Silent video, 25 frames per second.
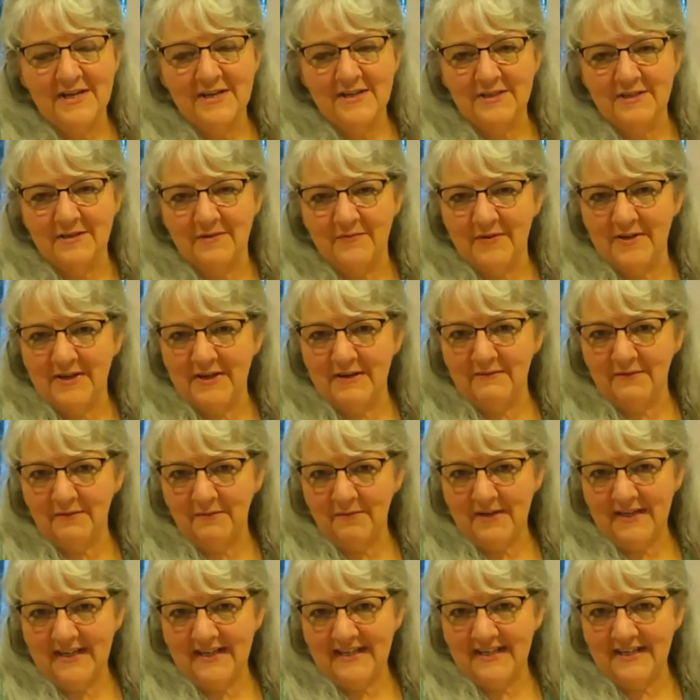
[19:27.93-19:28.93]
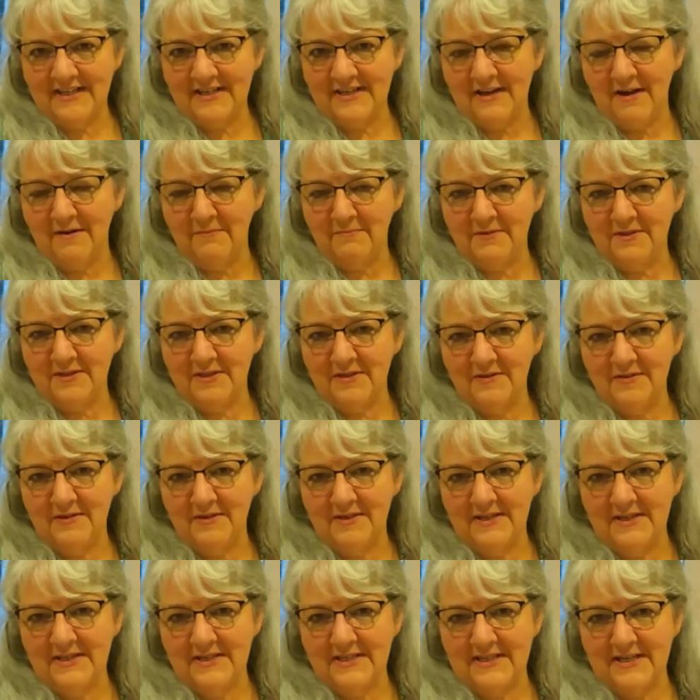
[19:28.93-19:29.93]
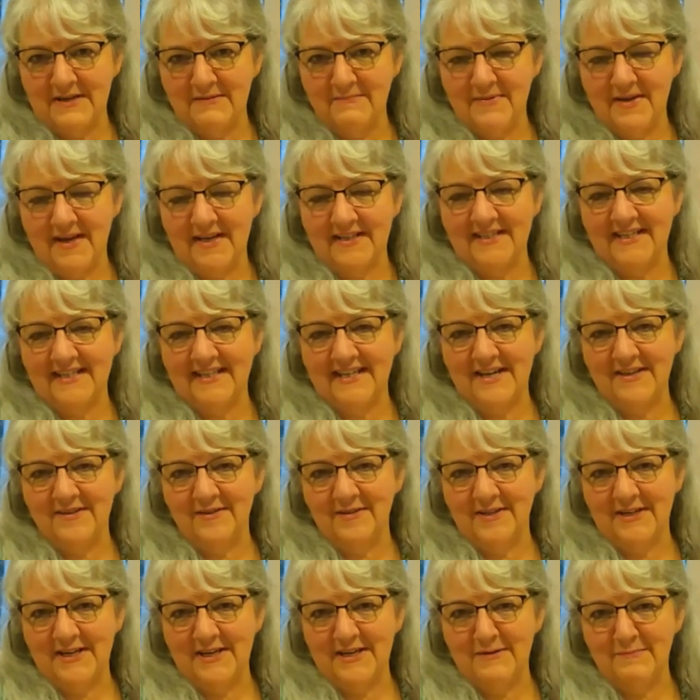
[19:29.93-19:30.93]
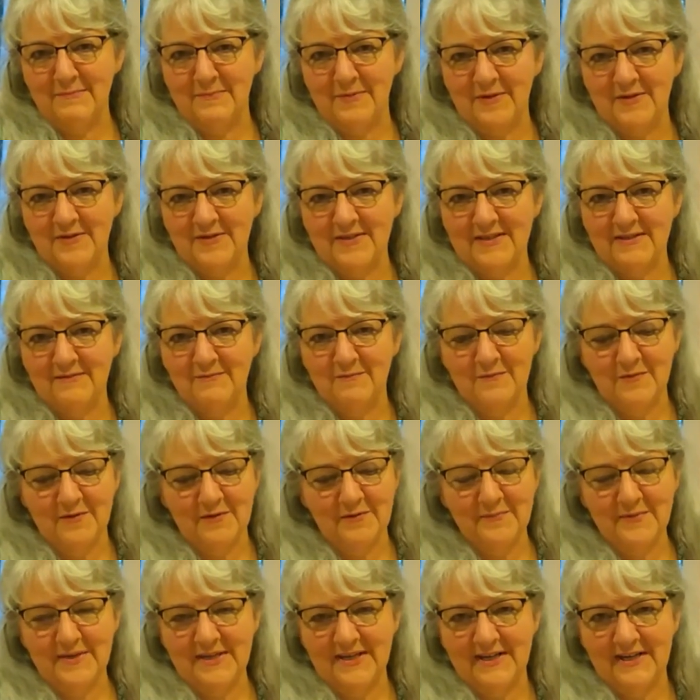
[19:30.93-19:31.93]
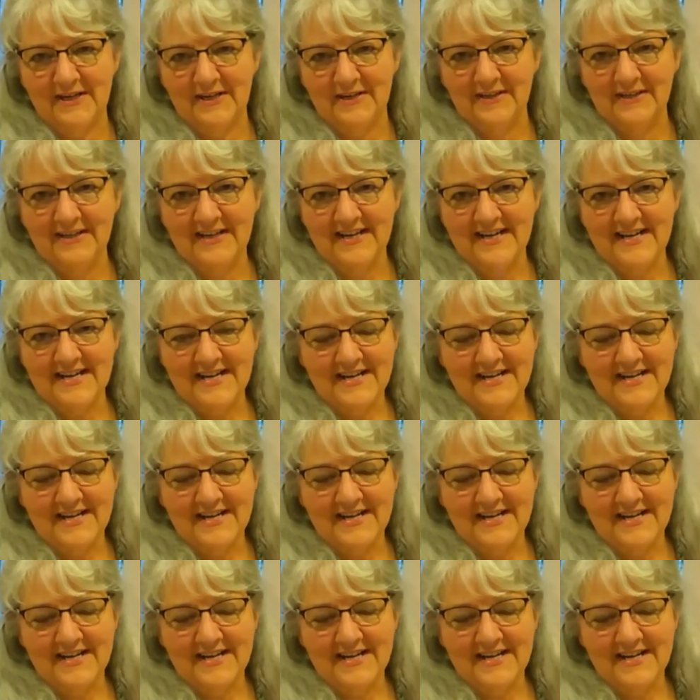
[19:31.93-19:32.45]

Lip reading: So whenever we get an opportunity to come back together again in person, we'll be here.